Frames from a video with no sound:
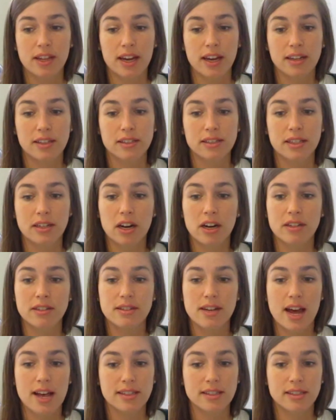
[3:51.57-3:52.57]
things that
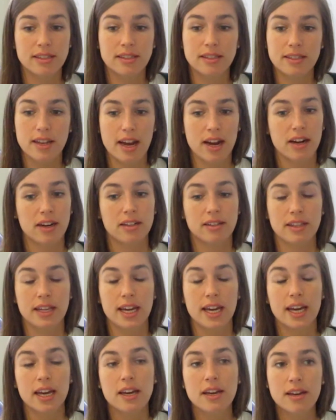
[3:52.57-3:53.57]
aren't
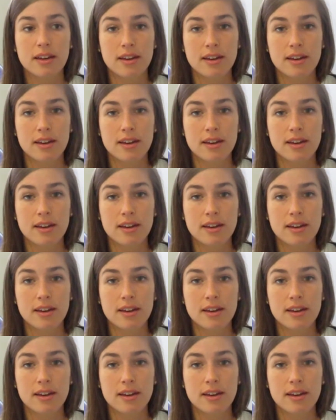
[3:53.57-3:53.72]
necessarily